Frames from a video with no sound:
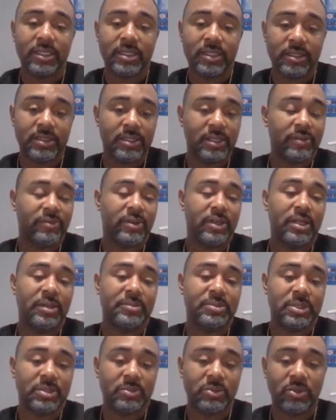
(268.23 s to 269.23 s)
to develop
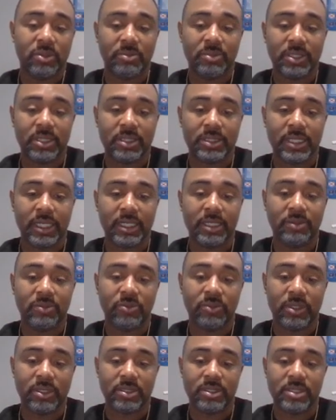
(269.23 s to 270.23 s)
some more because I didn't
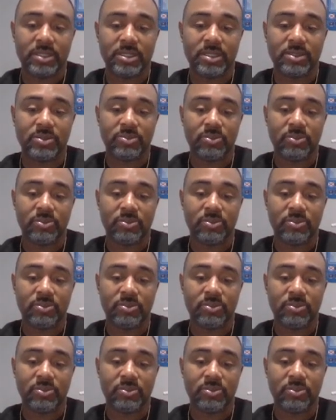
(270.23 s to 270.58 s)
want this